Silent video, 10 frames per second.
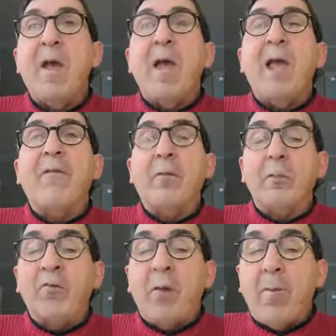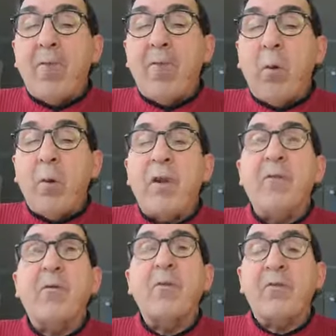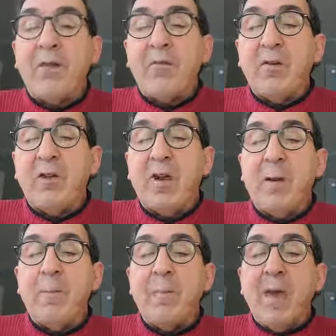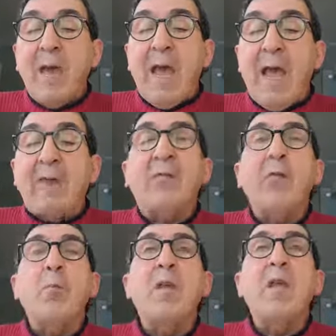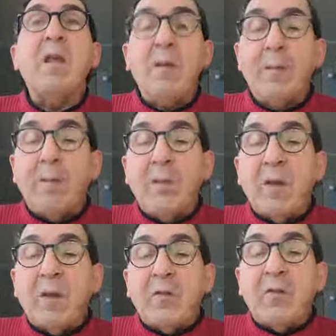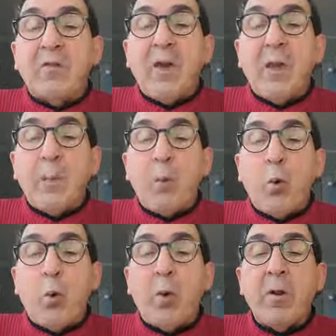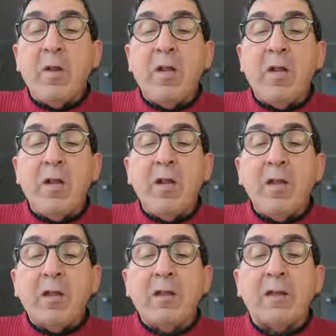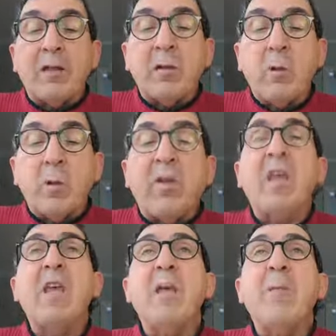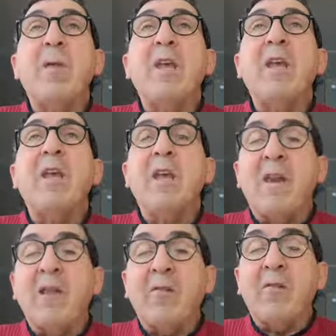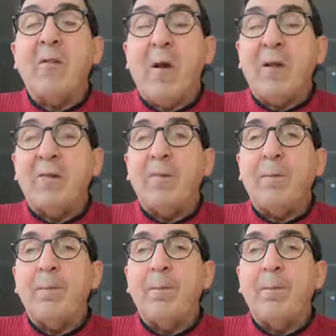And from Psalm 40, verse 17, As for me, since I am poor and needy, let the Lord keep me in his thoughts.